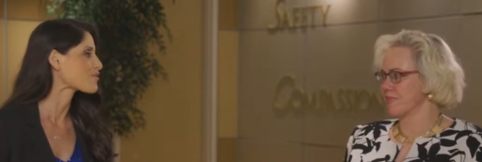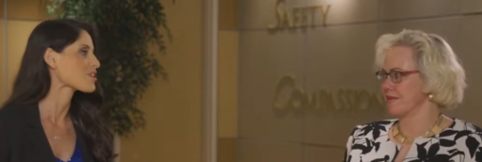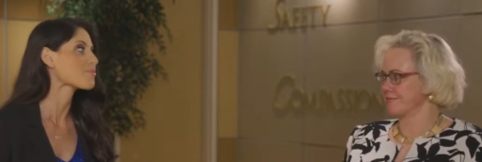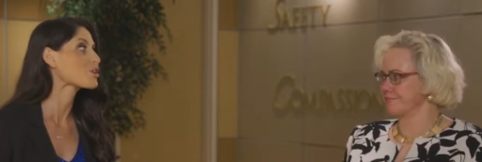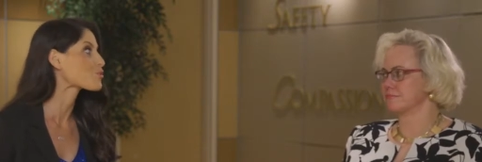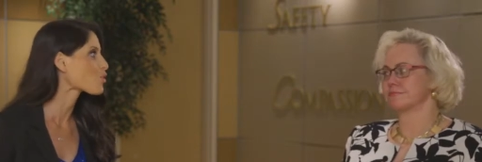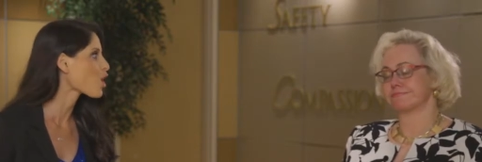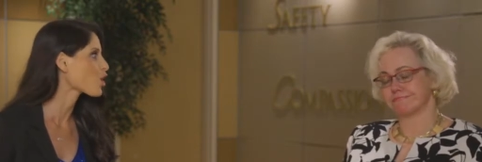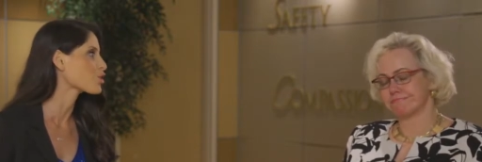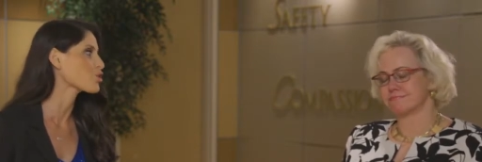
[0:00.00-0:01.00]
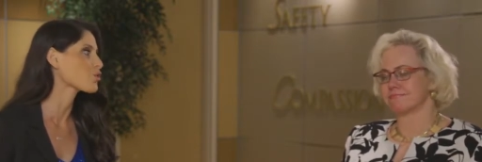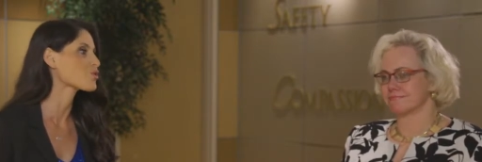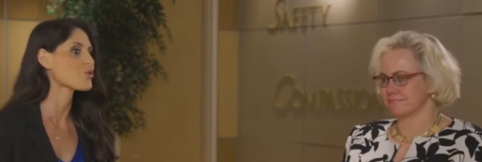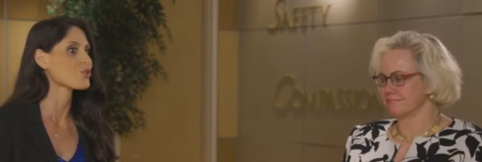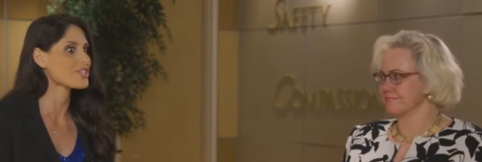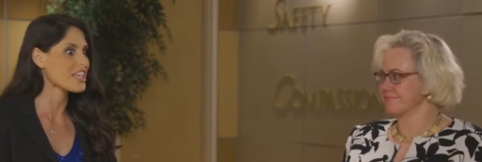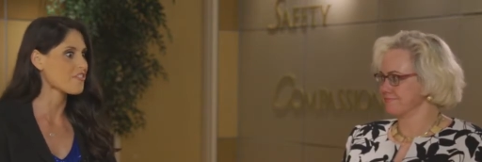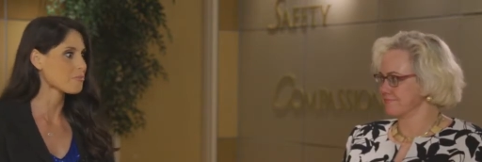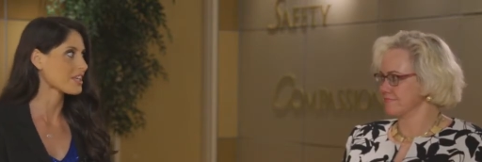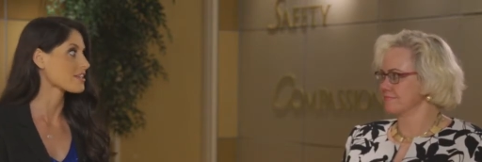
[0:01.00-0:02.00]
Speaker 1: if something's wrong, you go to your
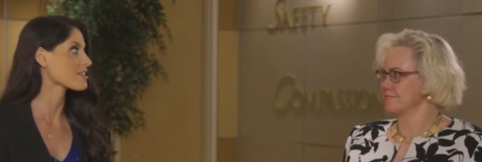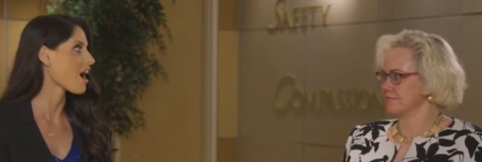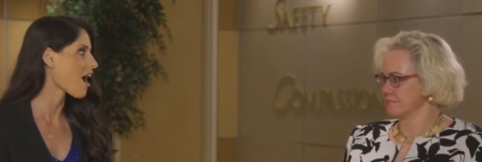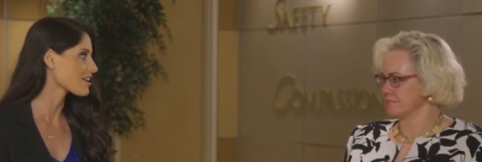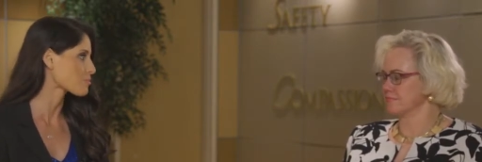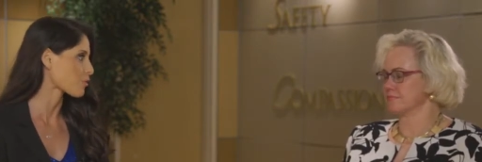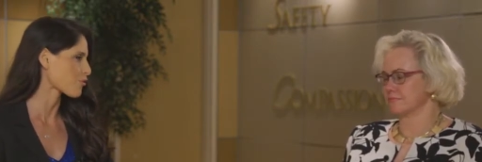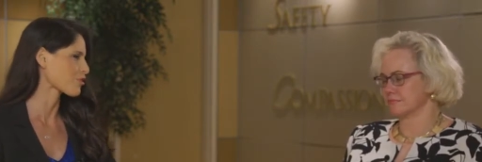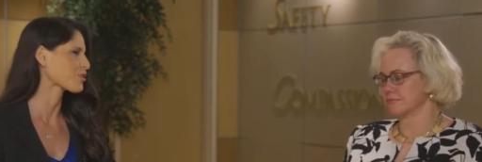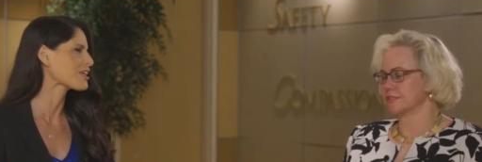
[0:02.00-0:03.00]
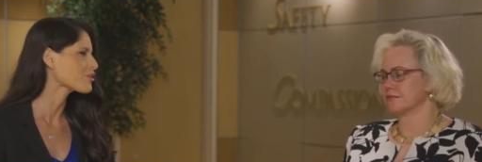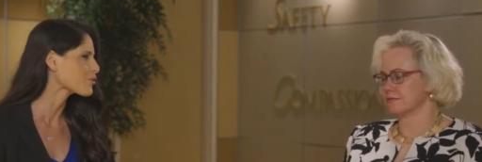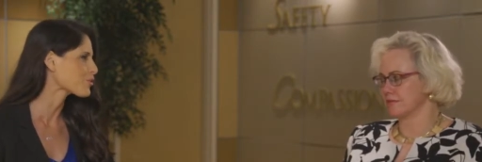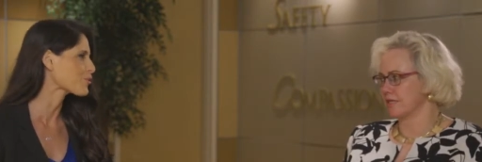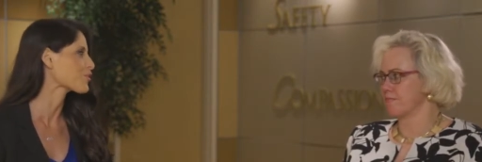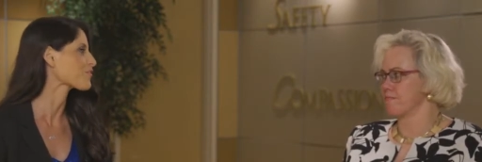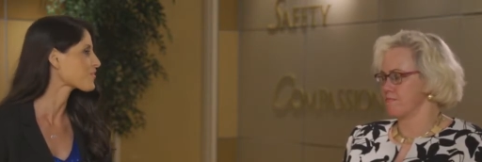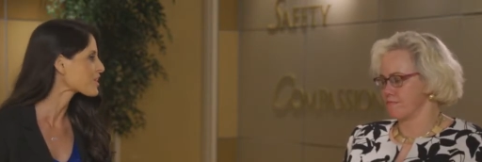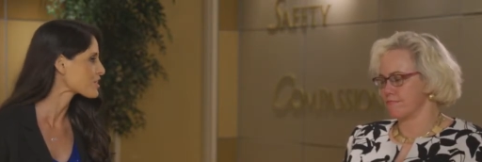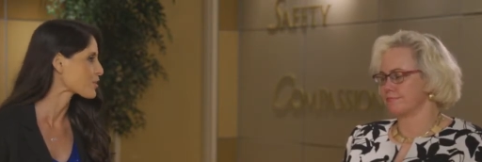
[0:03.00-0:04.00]
safe place, the hospital. They'll heal you, you'll
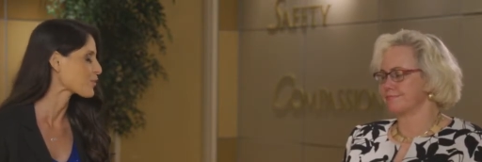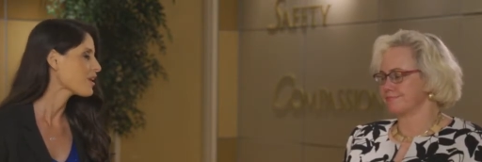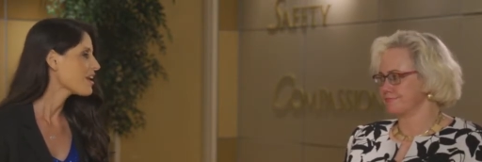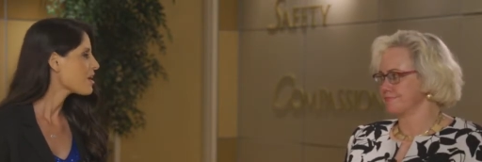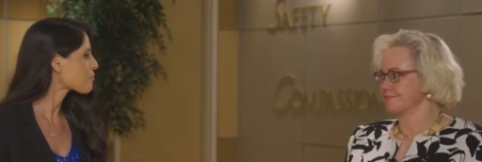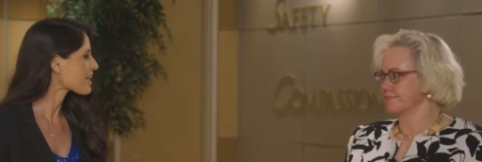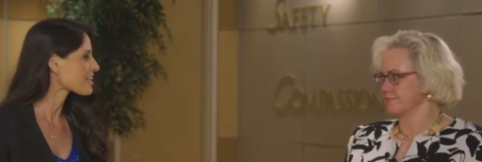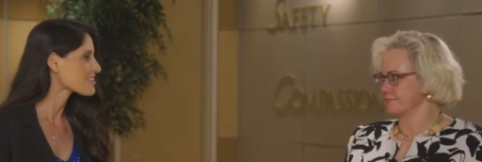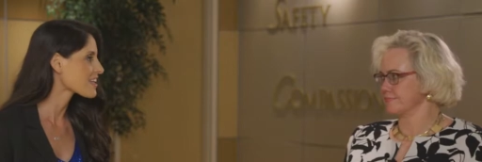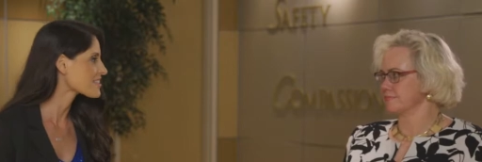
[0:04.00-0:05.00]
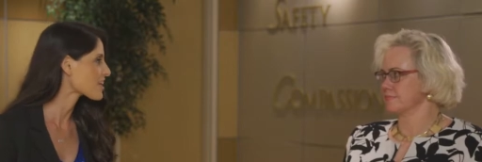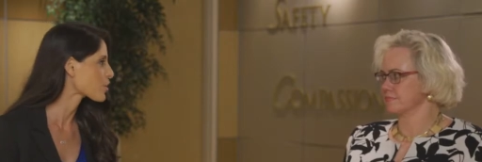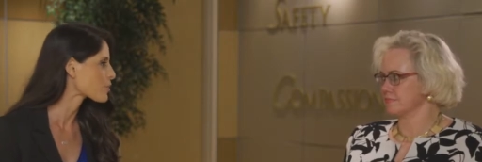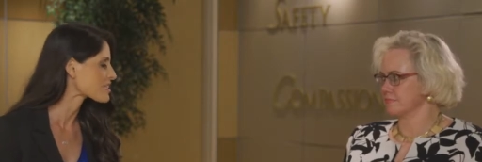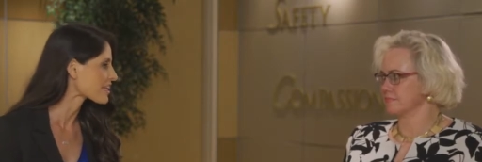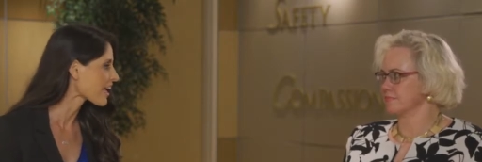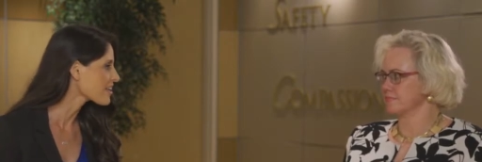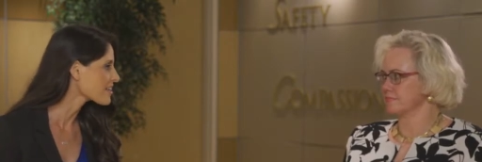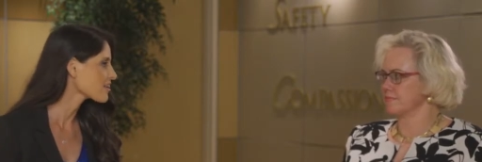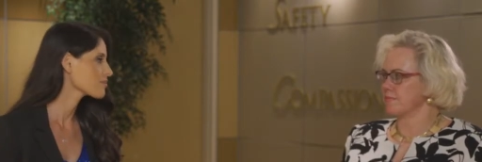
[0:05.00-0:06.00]
fix you. But I guess that's not always the
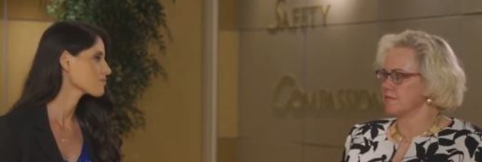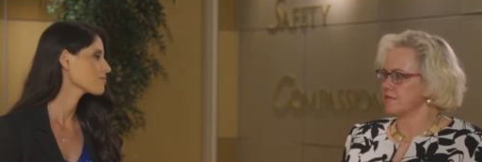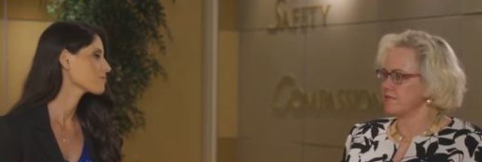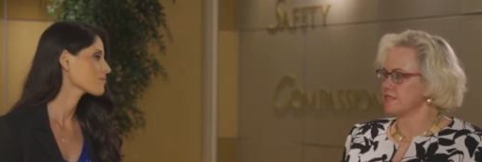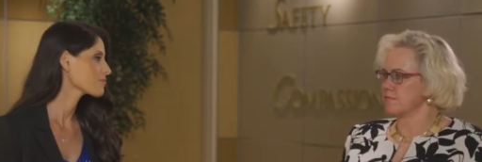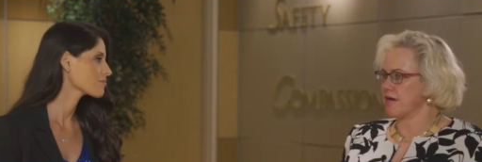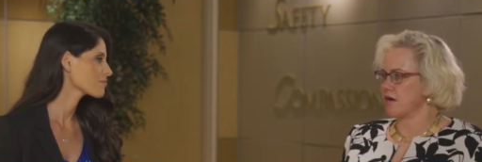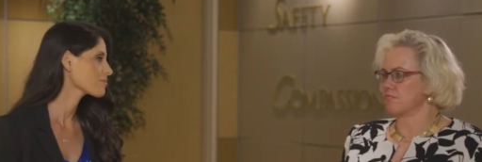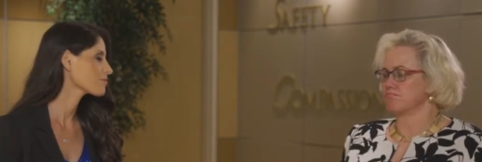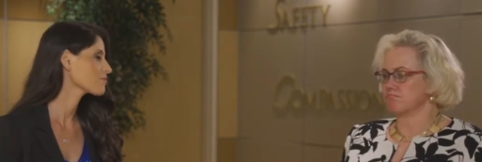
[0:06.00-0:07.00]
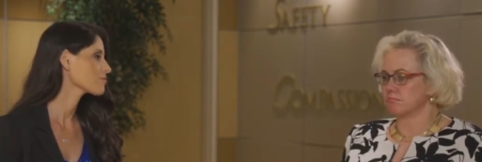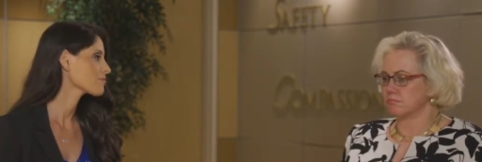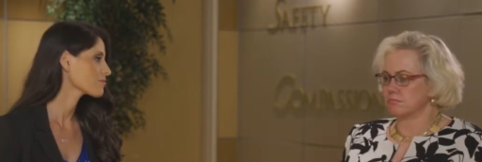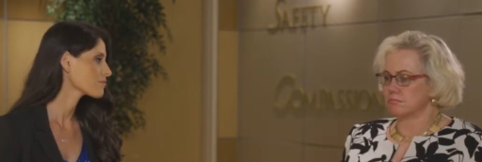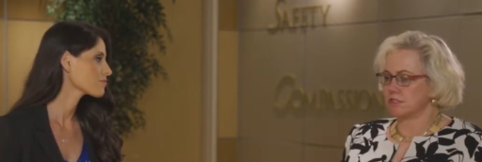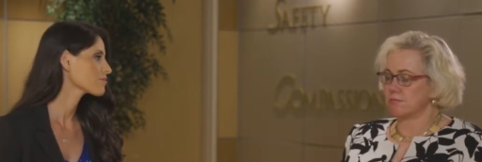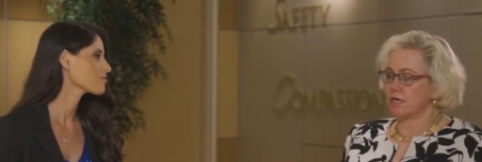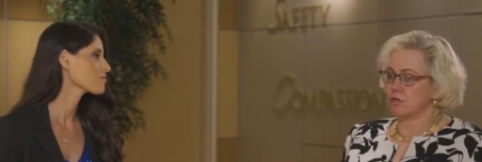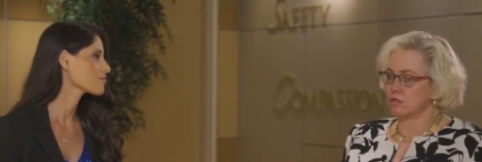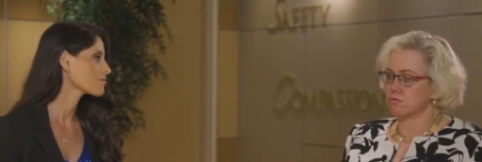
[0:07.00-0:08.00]
case.
Speaker 2: Safety is about did my
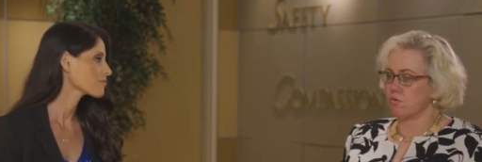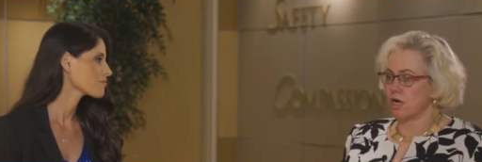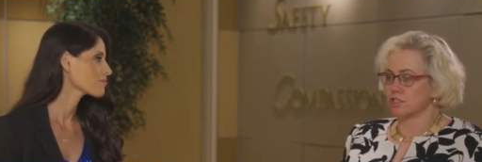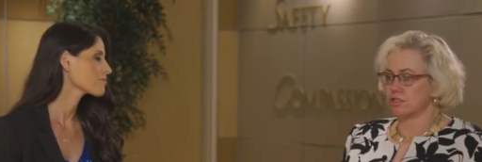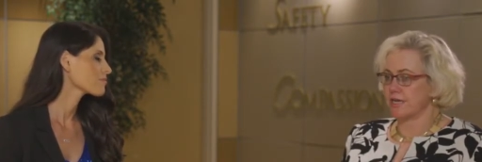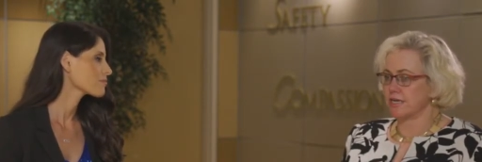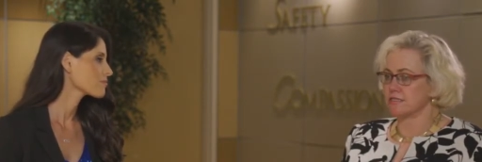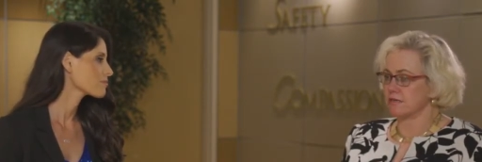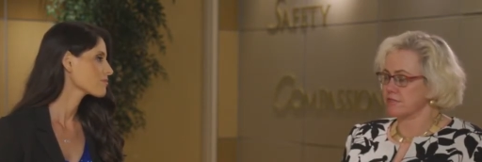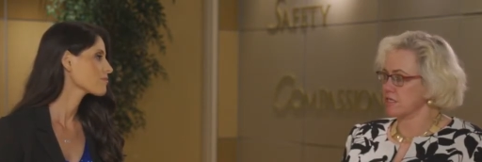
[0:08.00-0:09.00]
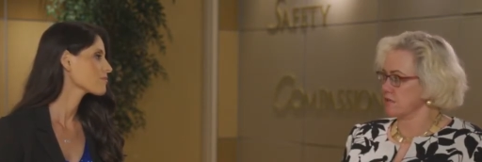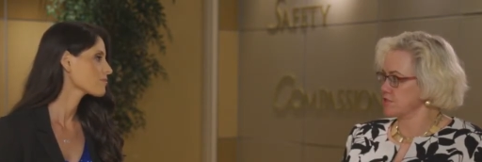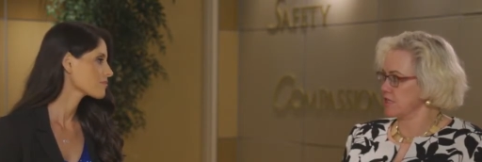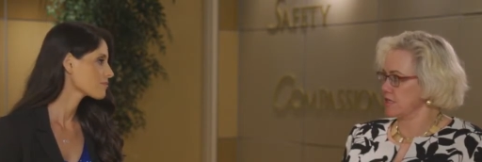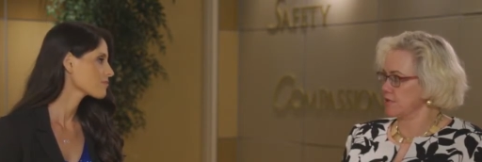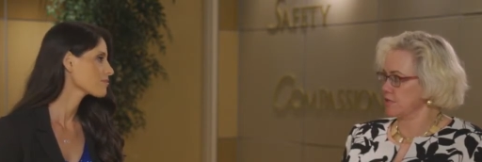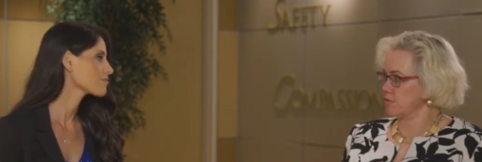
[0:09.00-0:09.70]
nurse wash her hands every time she came in the